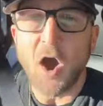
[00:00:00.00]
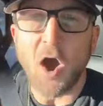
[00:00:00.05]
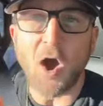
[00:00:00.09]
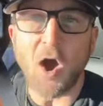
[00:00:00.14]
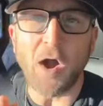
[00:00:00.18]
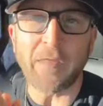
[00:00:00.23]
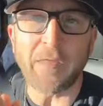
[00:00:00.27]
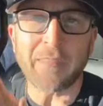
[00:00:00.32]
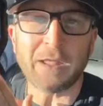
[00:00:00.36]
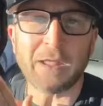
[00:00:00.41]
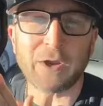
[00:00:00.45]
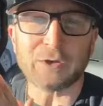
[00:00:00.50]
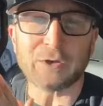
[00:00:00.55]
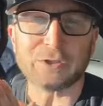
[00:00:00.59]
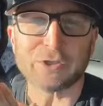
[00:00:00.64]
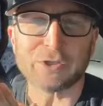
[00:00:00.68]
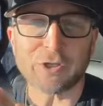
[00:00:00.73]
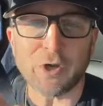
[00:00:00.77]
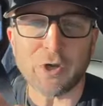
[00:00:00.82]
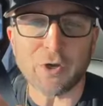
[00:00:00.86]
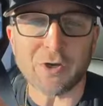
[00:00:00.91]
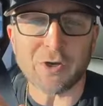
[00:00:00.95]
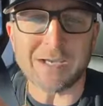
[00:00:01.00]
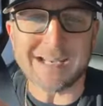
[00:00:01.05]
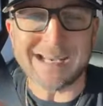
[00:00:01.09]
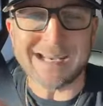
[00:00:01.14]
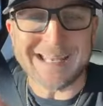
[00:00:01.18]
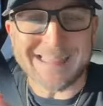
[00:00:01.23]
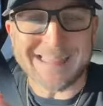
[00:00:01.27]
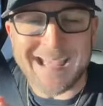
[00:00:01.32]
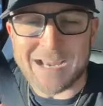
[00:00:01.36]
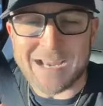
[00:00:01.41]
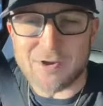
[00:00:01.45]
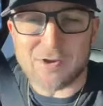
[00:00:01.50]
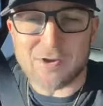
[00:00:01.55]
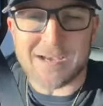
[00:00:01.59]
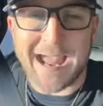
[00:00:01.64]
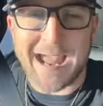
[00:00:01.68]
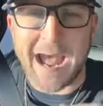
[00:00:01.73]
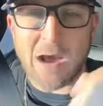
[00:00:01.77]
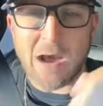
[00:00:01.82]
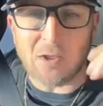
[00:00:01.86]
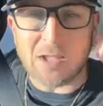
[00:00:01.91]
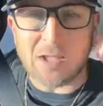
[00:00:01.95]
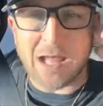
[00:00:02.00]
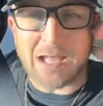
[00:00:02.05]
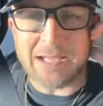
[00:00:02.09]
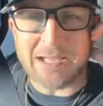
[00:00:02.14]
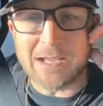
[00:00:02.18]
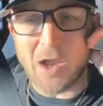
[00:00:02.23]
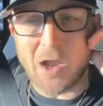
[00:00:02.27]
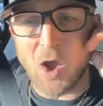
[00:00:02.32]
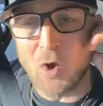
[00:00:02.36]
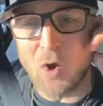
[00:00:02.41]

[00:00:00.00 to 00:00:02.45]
on their journey that are now like,